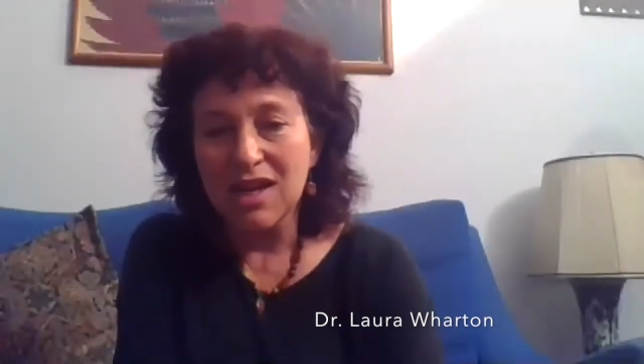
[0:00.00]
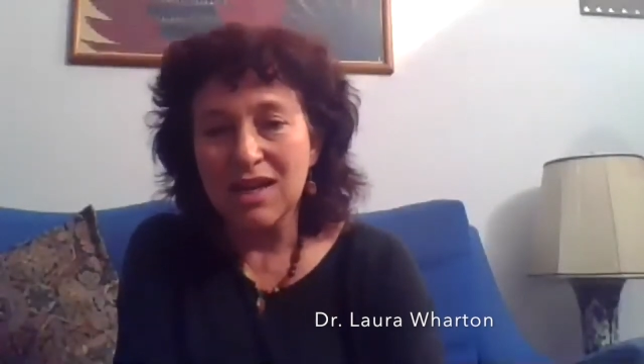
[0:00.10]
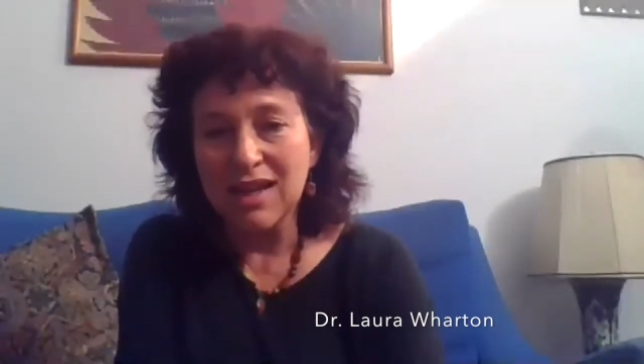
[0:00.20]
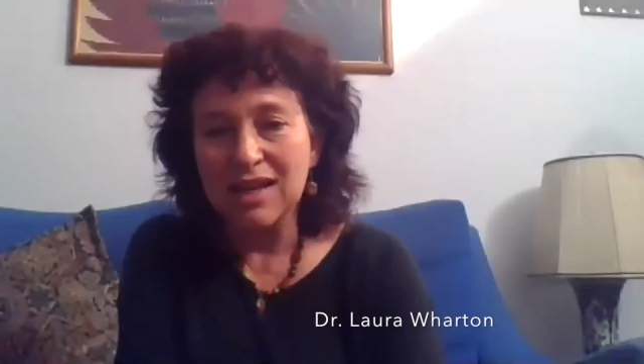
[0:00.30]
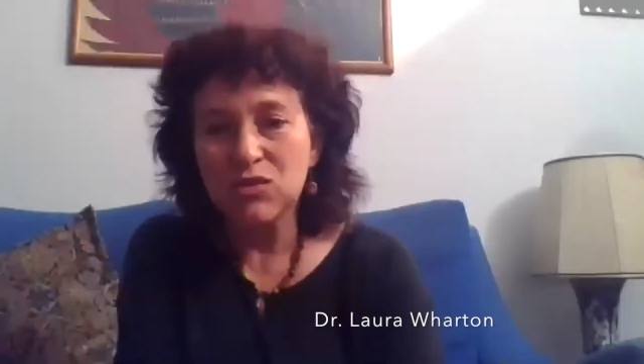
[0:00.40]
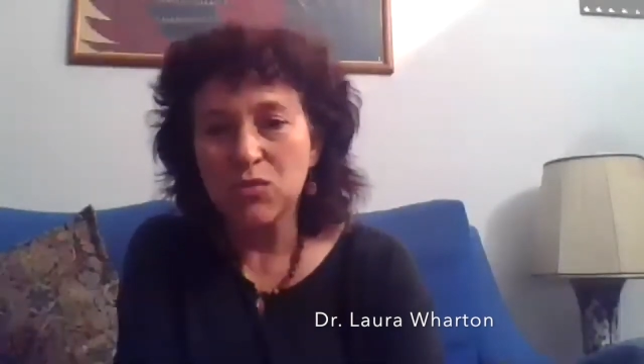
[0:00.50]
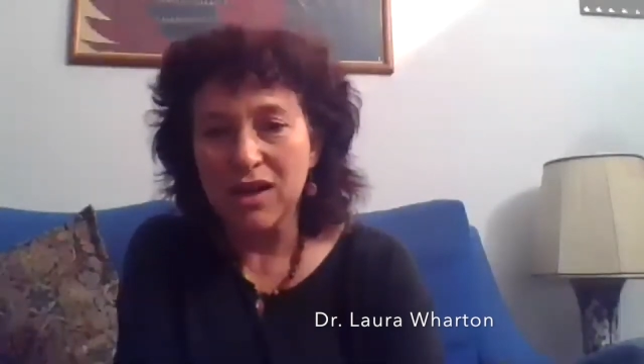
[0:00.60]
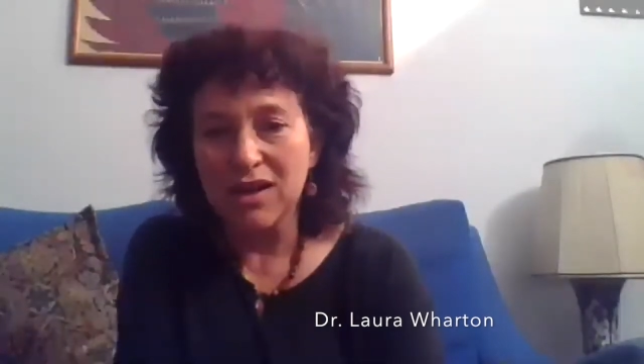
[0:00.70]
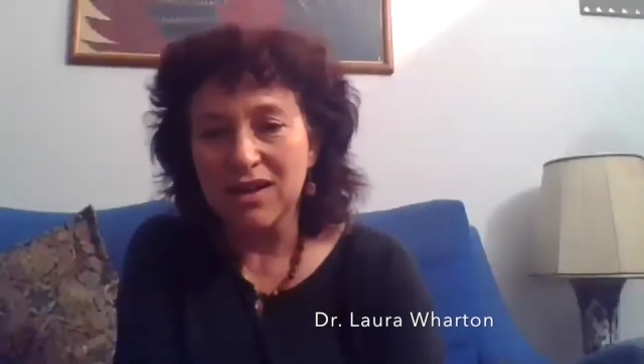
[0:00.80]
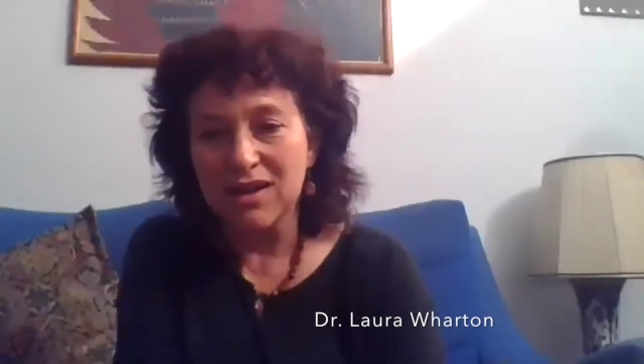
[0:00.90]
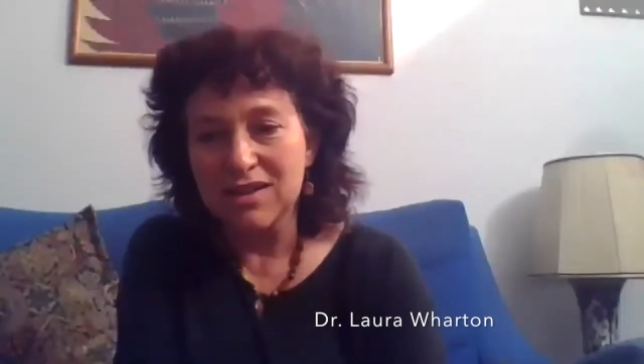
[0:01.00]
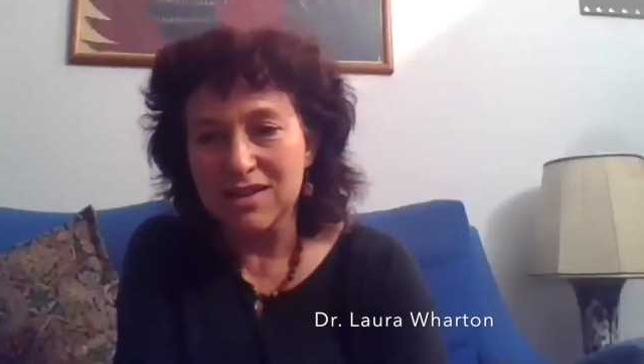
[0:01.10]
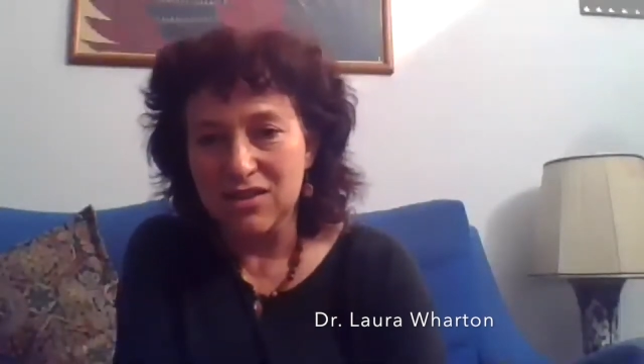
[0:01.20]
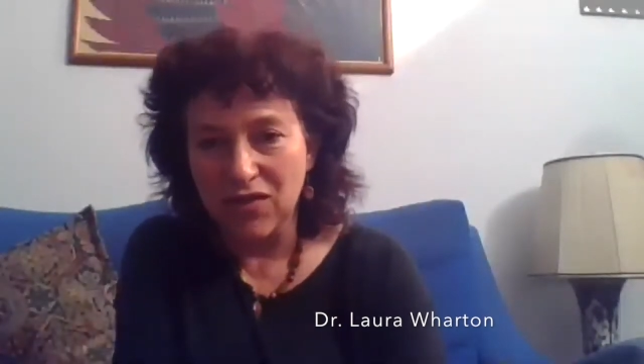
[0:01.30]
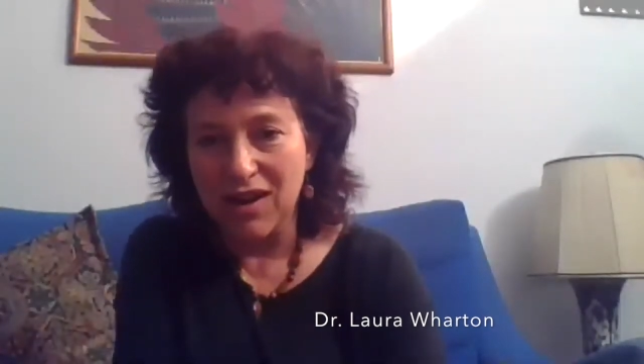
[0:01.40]
And that's why it's
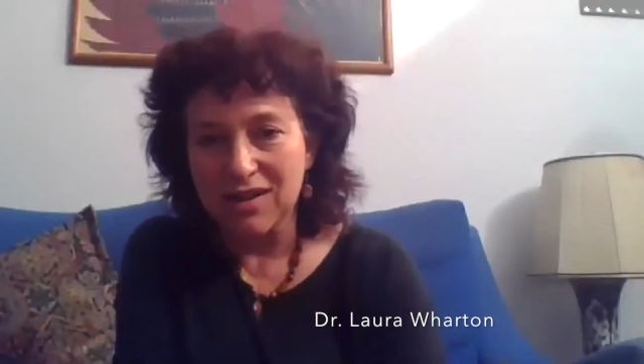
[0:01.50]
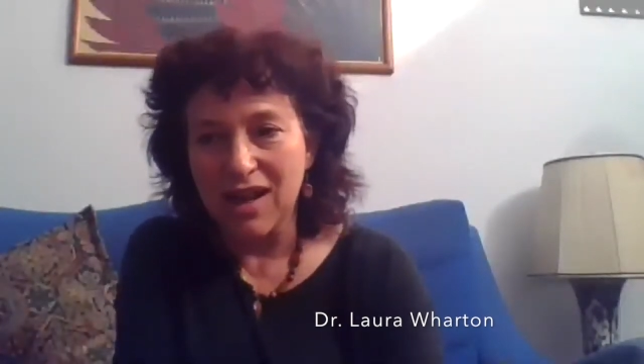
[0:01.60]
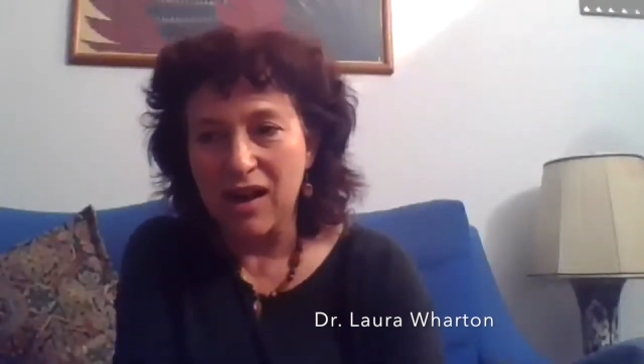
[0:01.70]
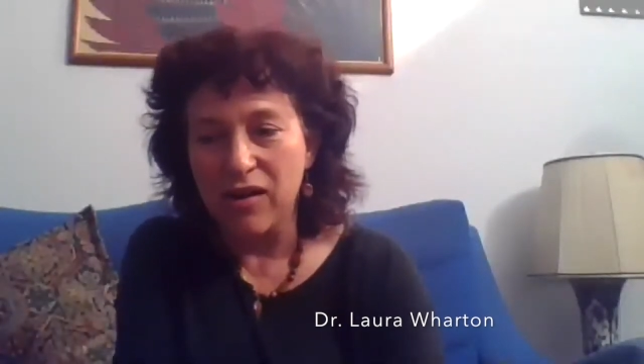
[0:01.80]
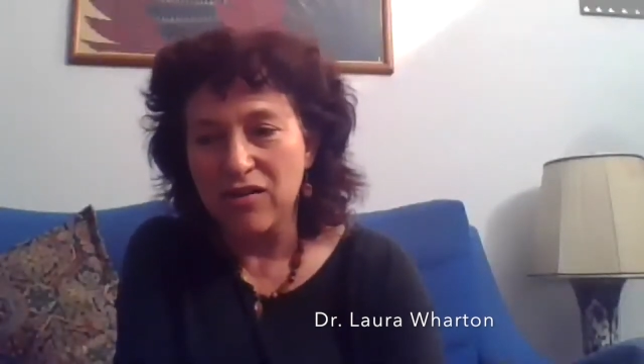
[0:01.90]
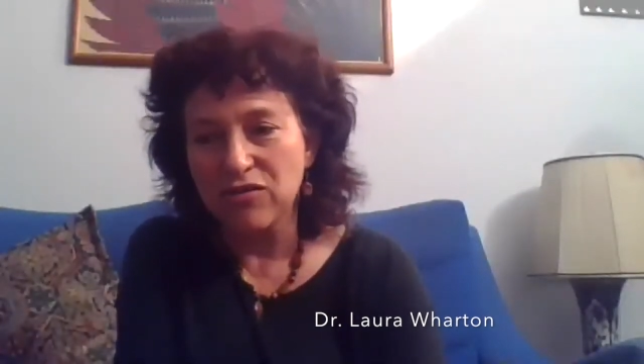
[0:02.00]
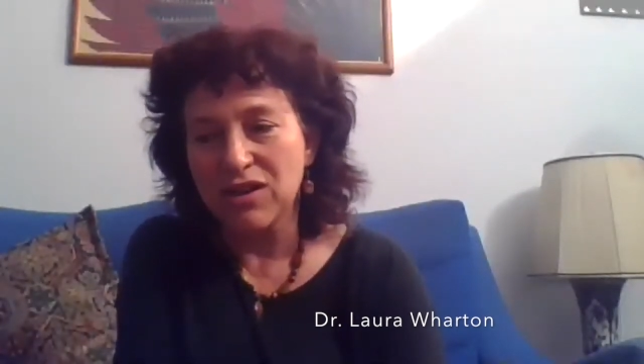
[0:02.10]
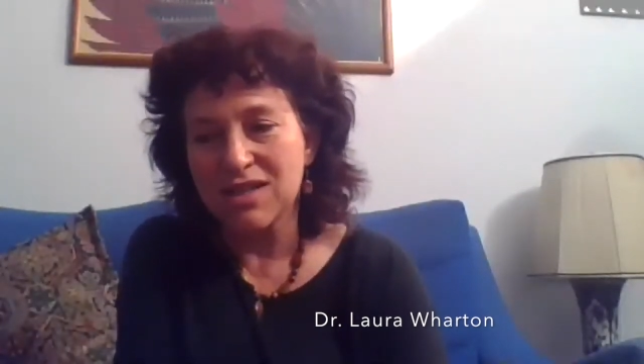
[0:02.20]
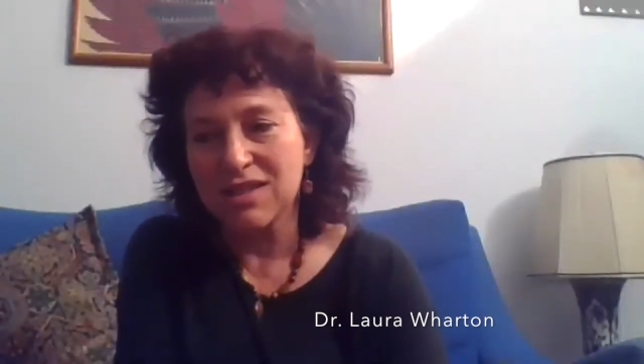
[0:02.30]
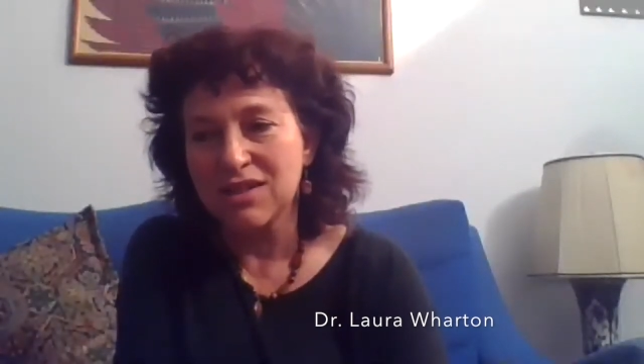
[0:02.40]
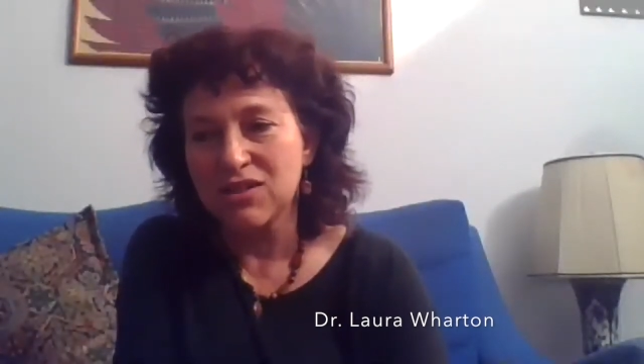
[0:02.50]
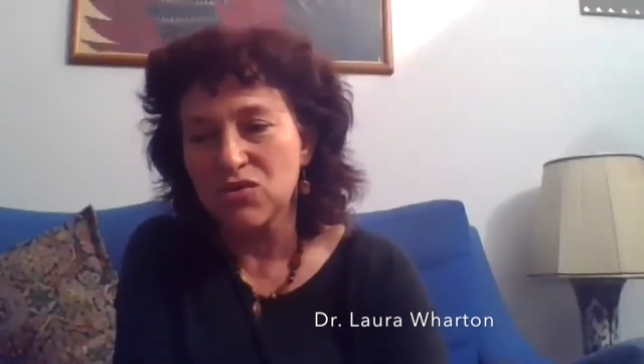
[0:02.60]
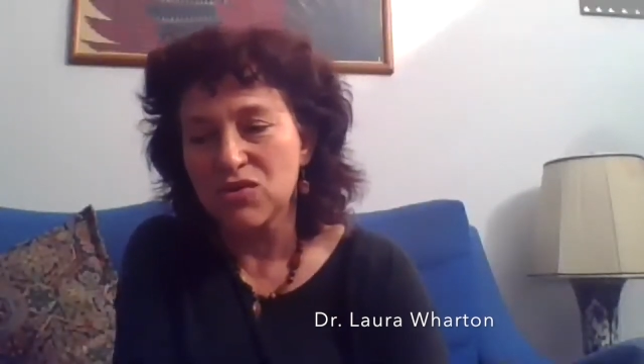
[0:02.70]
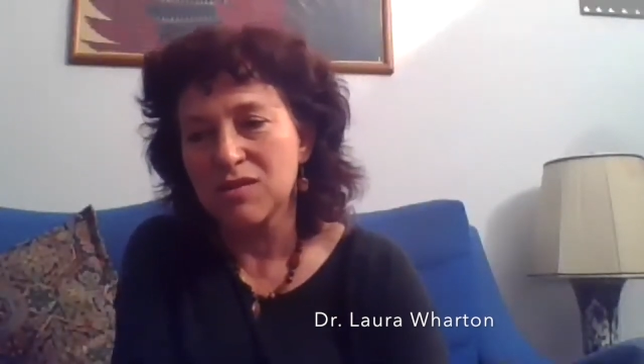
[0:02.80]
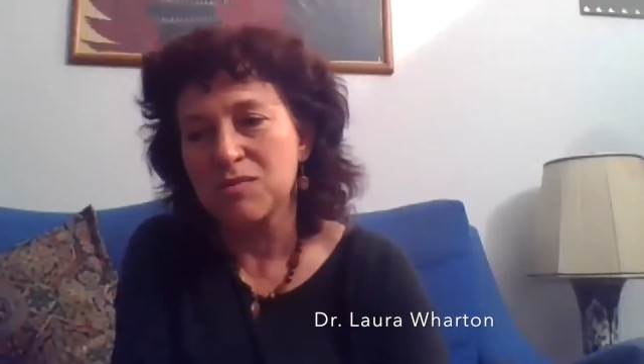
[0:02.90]
divided. However, I think
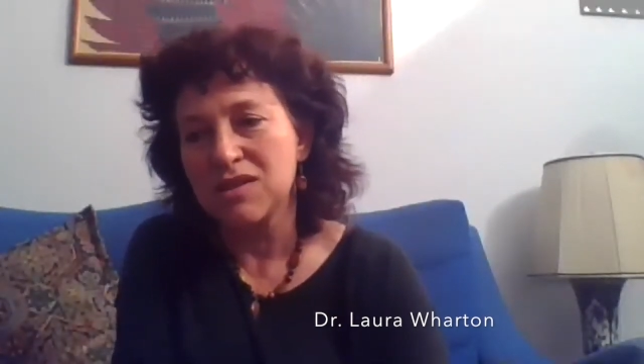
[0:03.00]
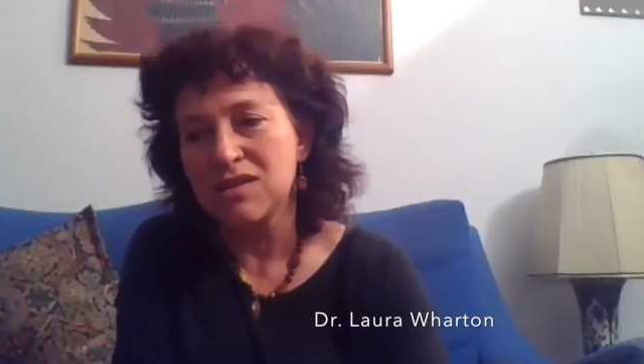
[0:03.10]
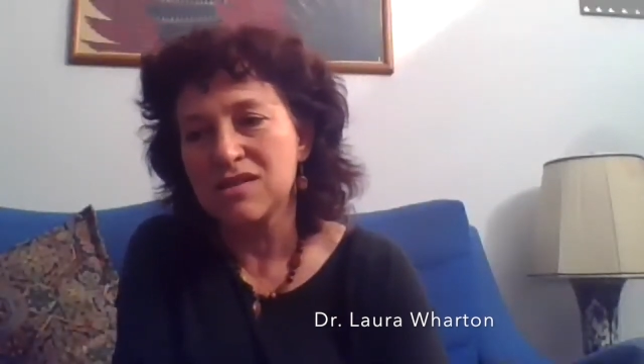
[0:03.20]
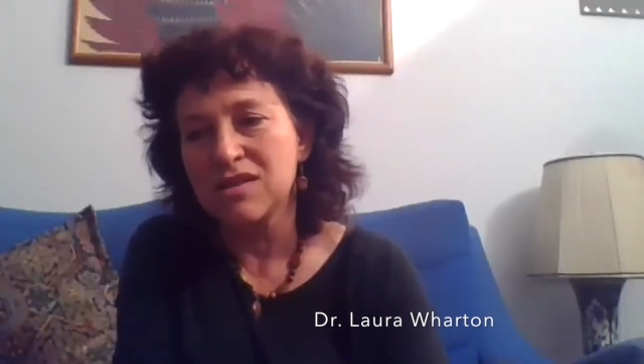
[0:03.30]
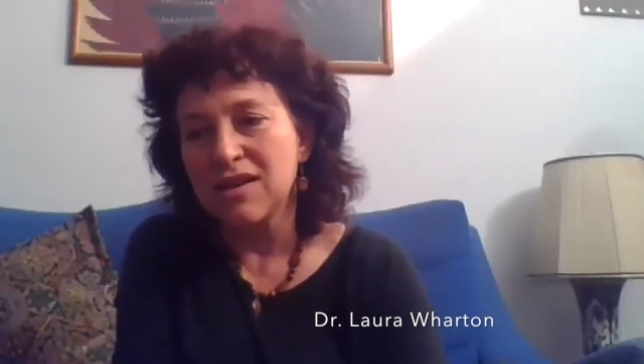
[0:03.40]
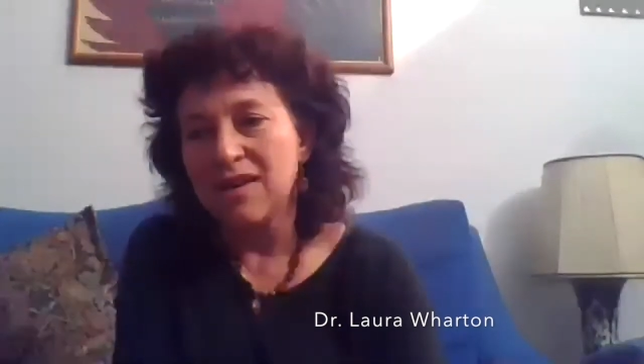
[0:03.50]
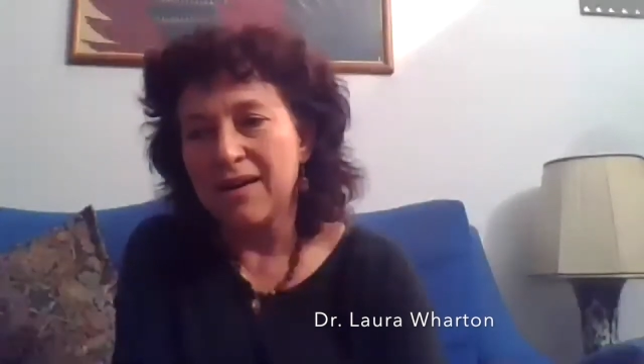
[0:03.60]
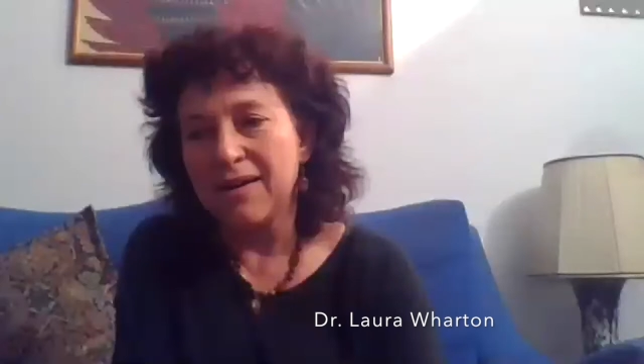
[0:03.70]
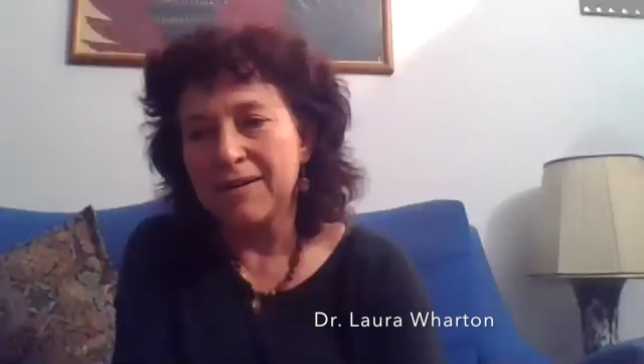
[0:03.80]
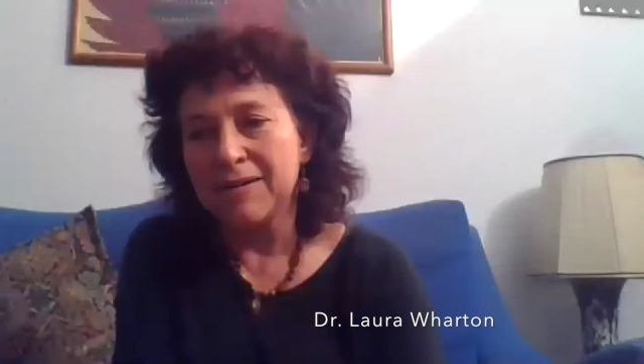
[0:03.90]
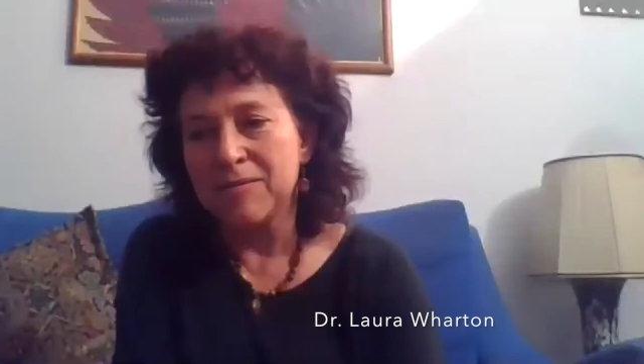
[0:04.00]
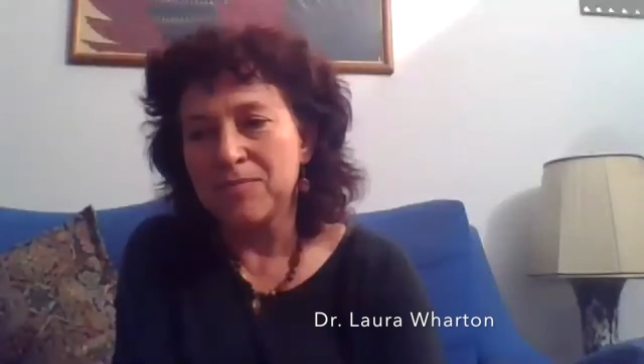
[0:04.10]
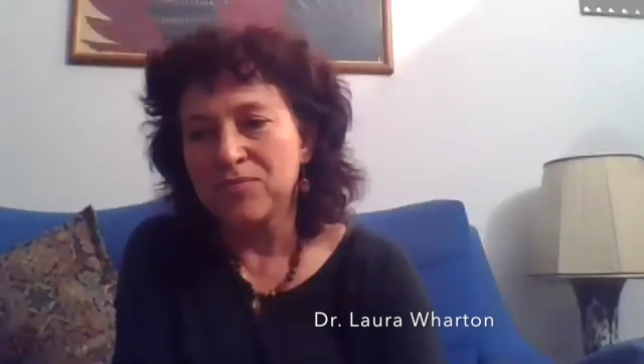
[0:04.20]
Jerusalem is, I